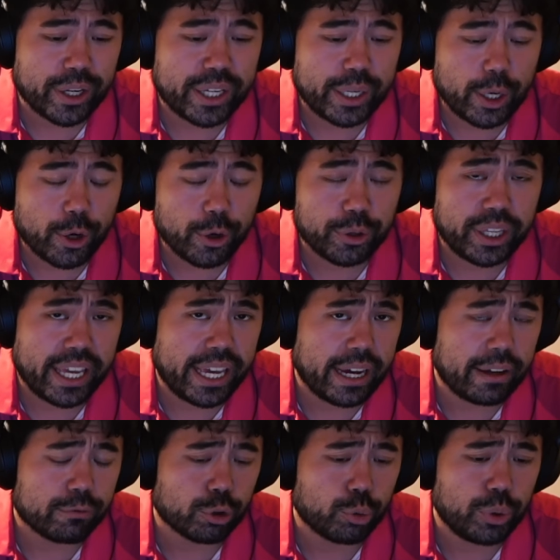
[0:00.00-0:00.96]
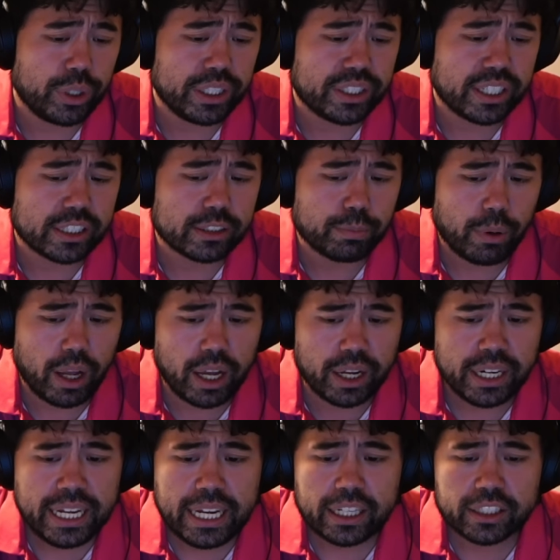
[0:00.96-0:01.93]
okay after queen takes
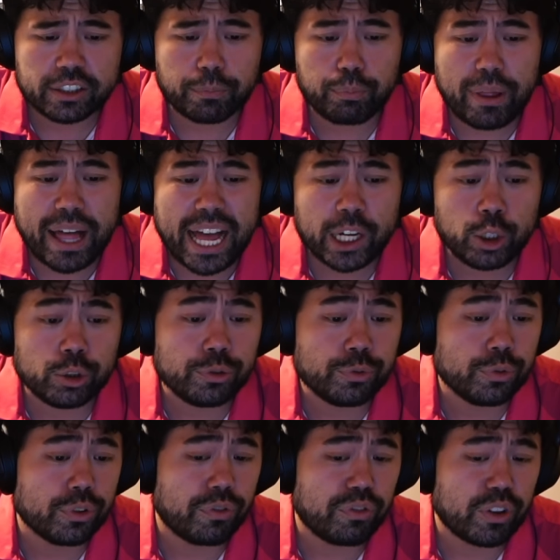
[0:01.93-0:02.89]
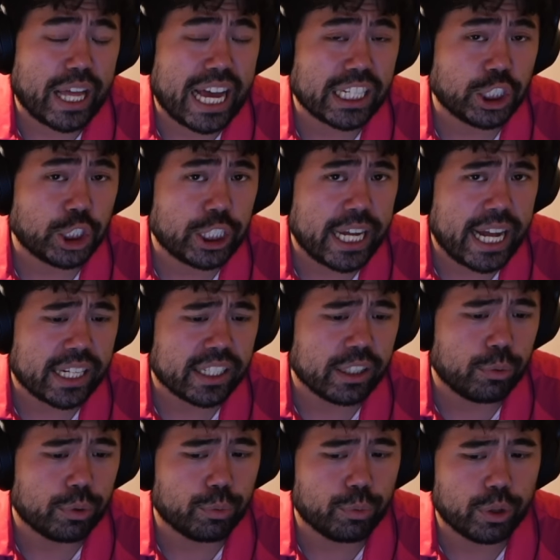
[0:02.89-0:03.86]
pawn, because if black goes for the flash
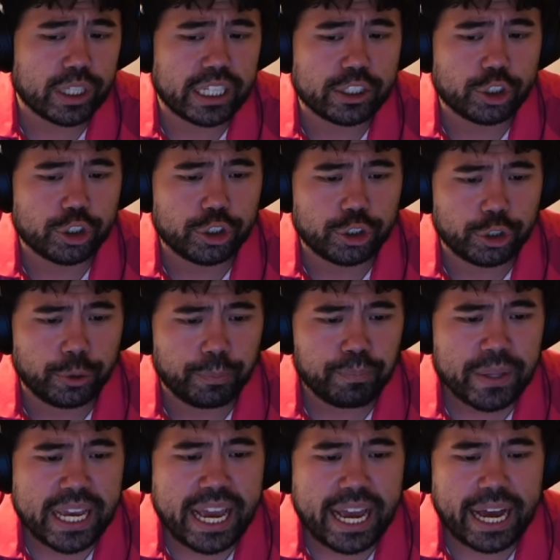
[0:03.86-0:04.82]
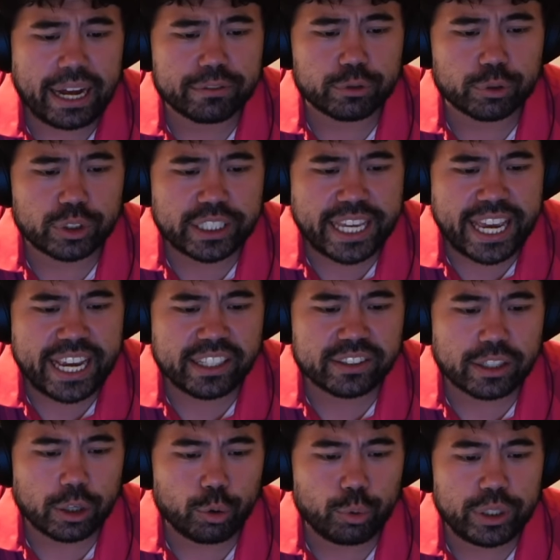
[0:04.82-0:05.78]
tactic with rook h2, after takes,
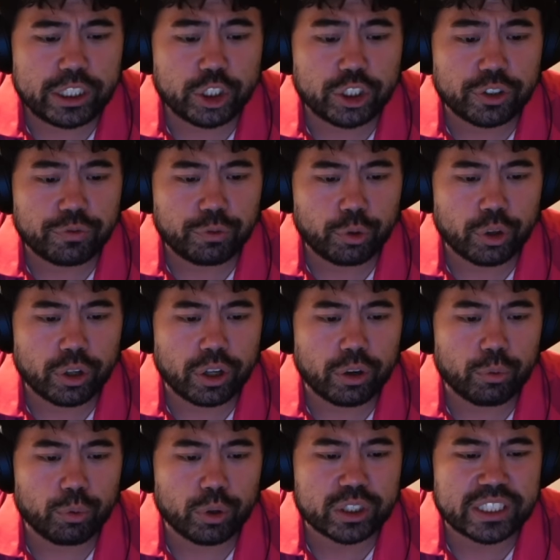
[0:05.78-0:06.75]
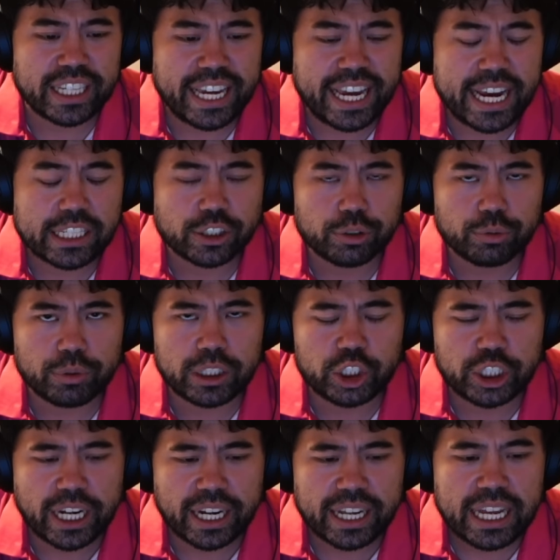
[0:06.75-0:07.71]
queen g4, rook to h3
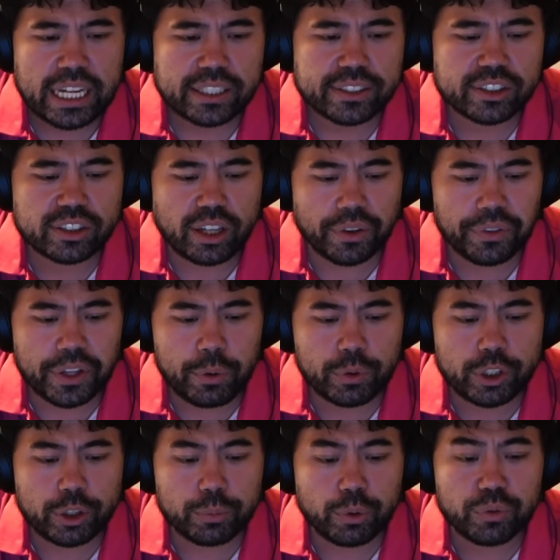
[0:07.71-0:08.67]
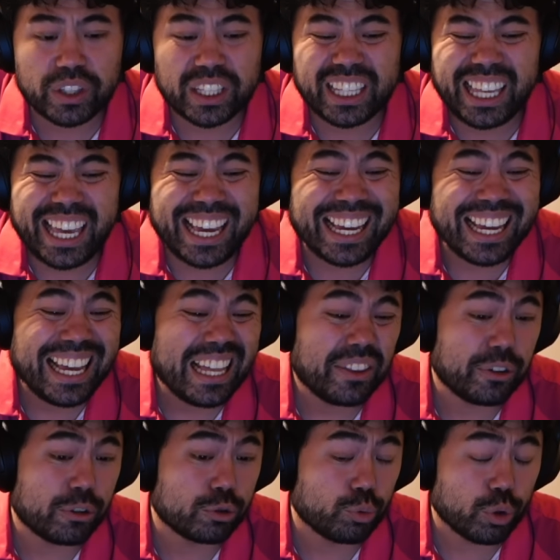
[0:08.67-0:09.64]
check. Suddenly when you move the king,
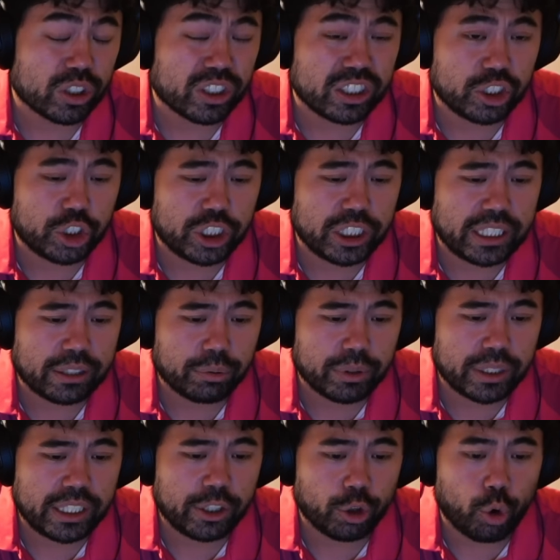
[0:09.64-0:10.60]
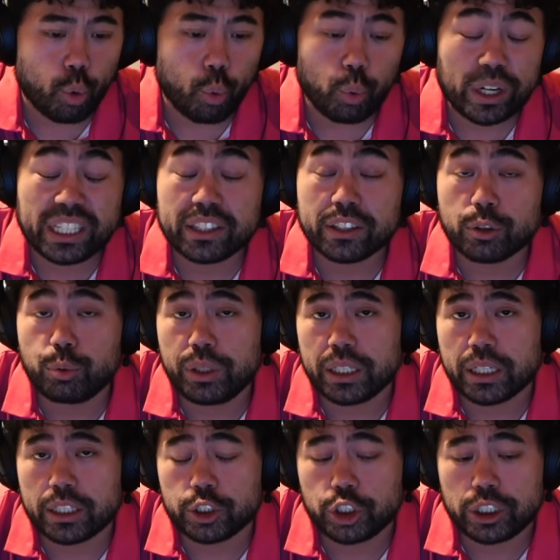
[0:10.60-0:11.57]
there's rook to g3 here, winning the queen
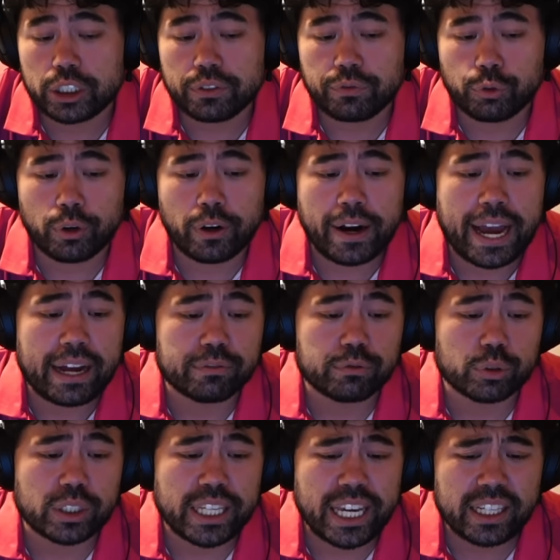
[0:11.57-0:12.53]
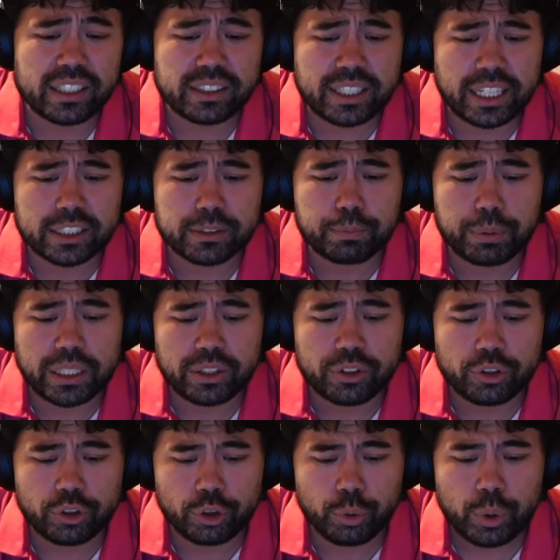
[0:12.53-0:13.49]
on g4. After takes, takes
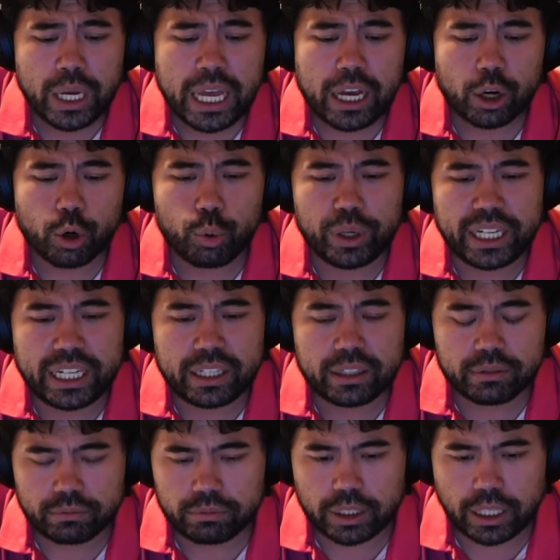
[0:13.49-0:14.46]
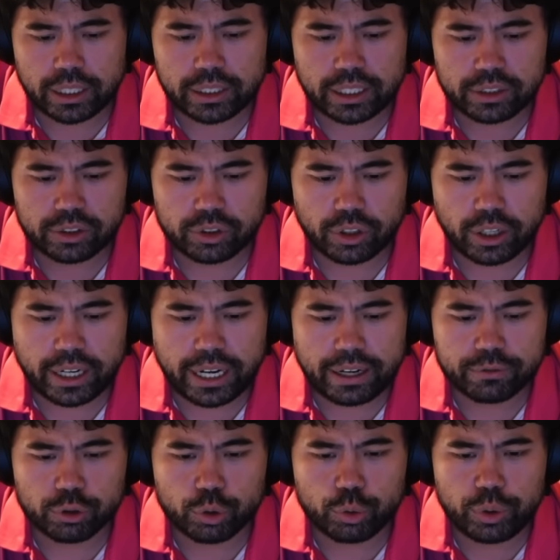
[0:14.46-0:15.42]
b2, queen, not knight, sorry,
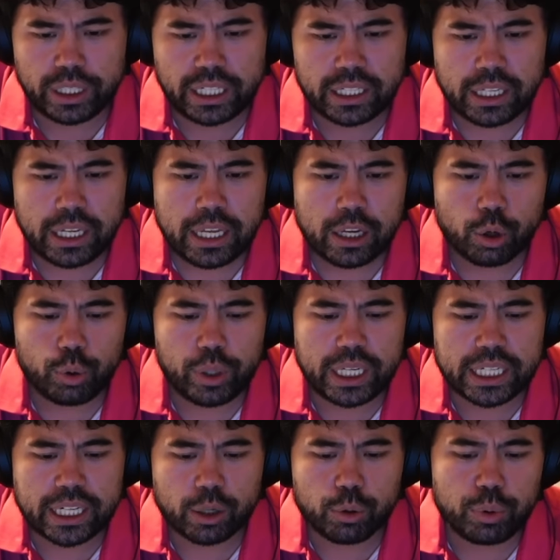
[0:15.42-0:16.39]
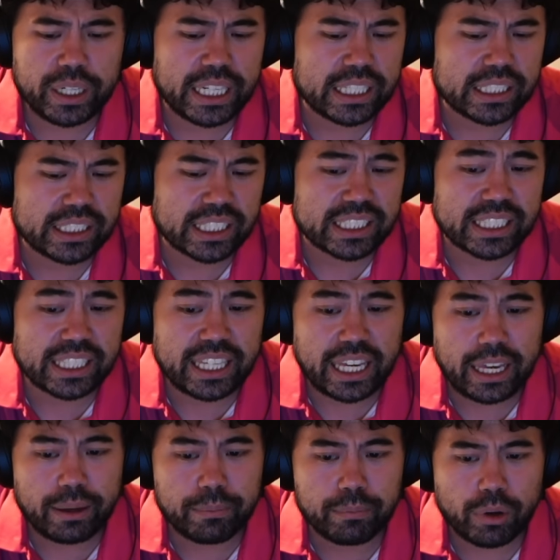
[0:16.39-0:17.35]
after queen, queen and queen a6,
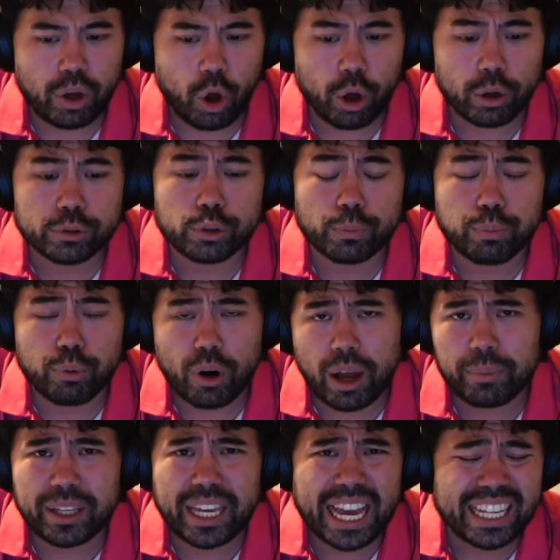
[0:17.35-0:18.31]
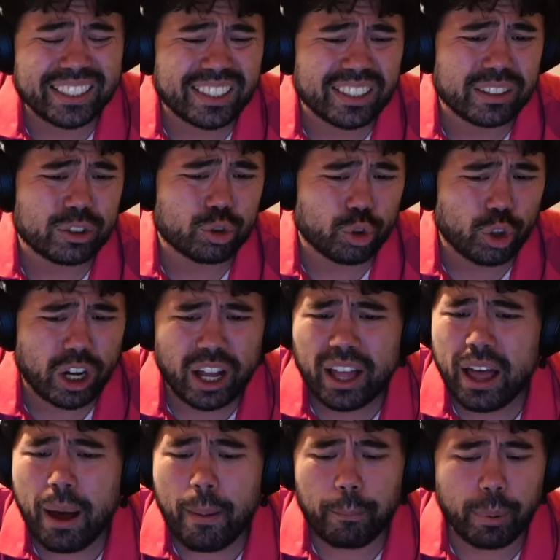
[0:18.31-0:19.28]
game also probably ends in a draw,
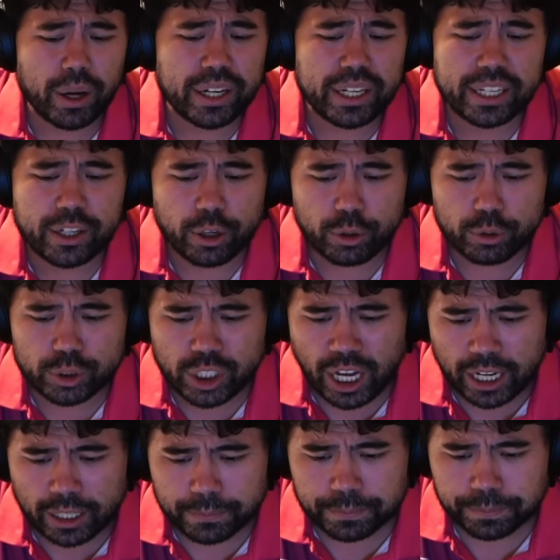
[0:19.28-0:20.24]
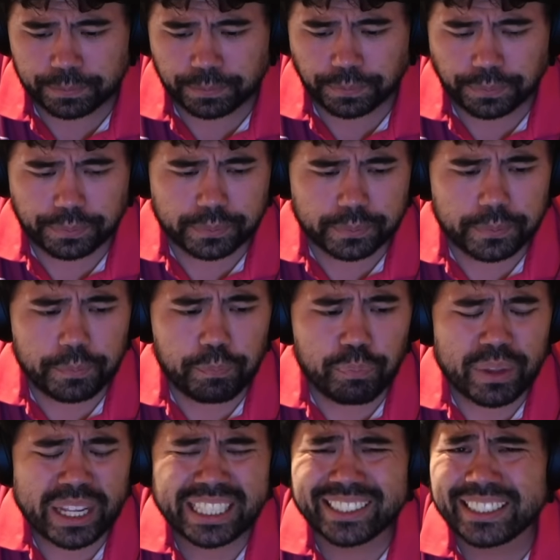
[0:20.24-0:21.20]
but it goes on.
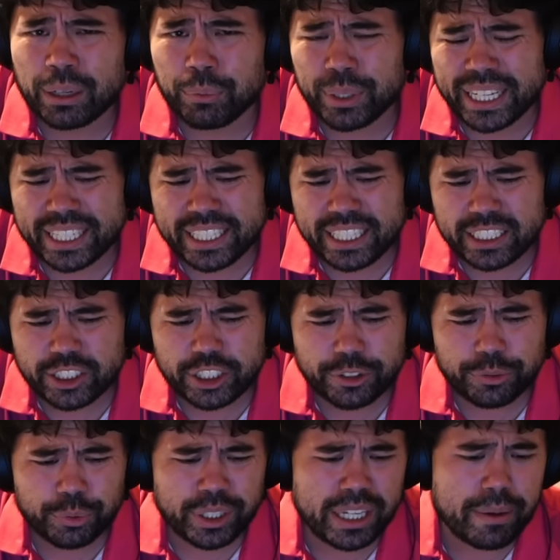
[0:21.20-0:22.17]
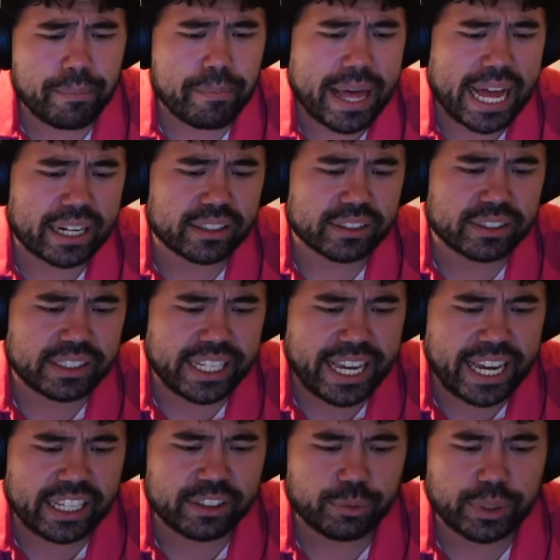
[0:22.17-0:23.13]
Instead, we get king g3, Magnus
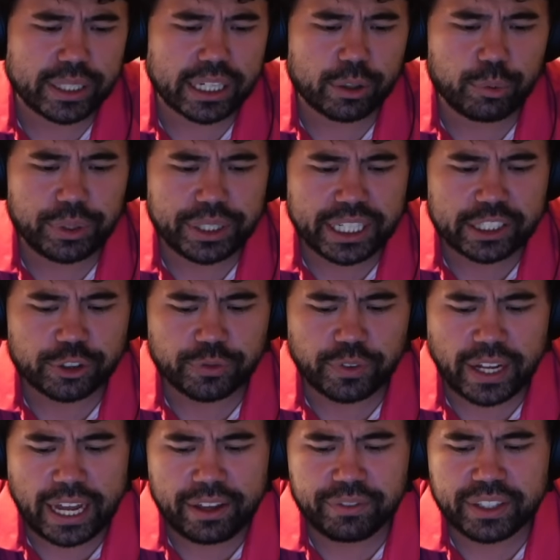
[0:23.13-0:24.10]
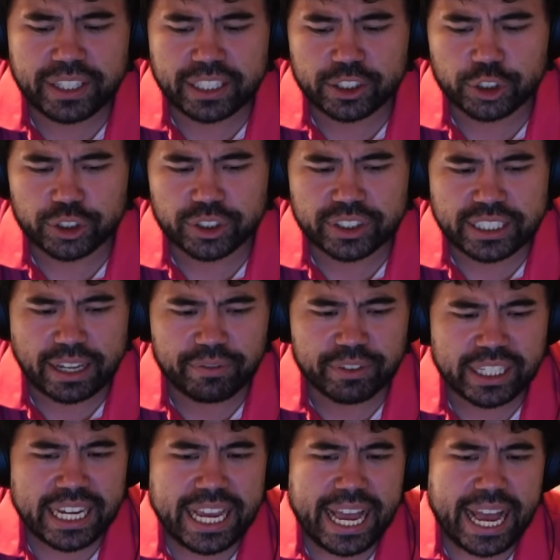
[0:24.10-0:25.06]
takes, we get queen h5, king
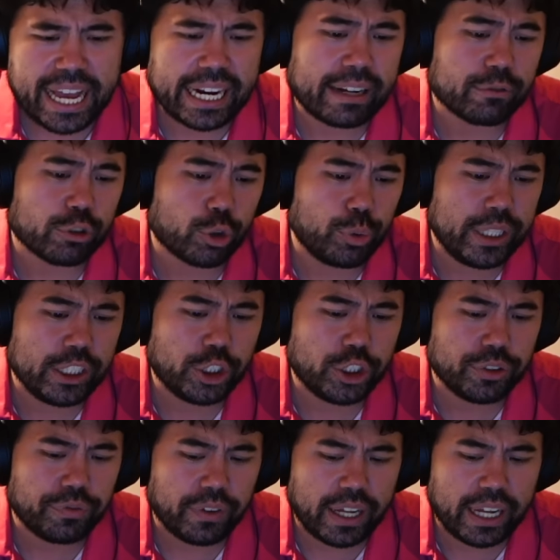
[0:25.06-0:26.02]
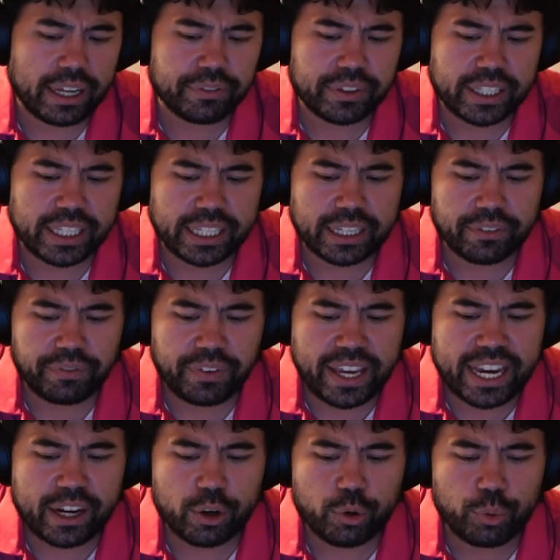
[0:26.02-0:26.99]
g7, and after queen g5, king
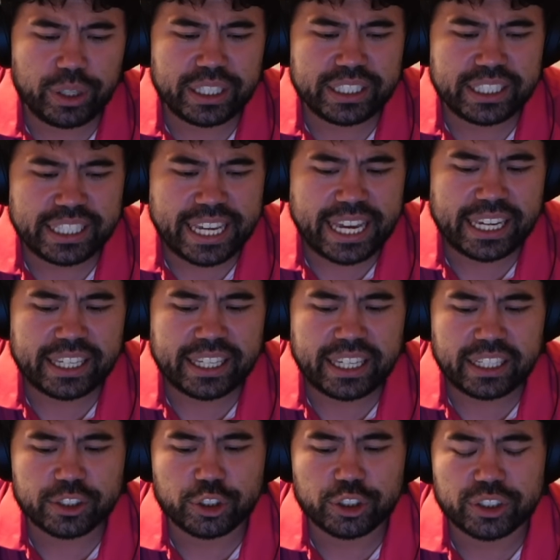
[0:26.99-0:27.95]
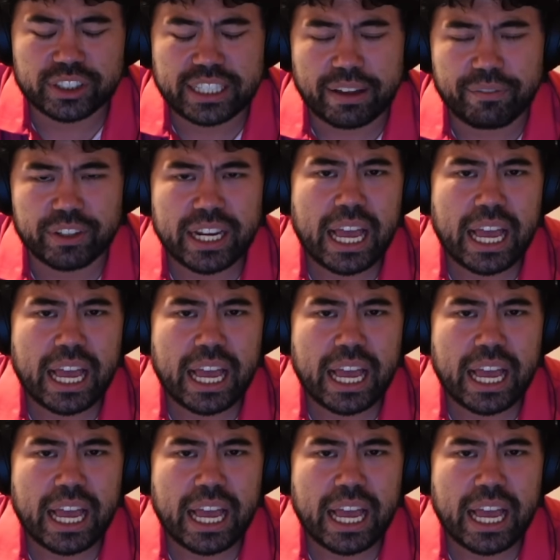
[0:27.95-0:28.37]
f8, queen d8, king g7,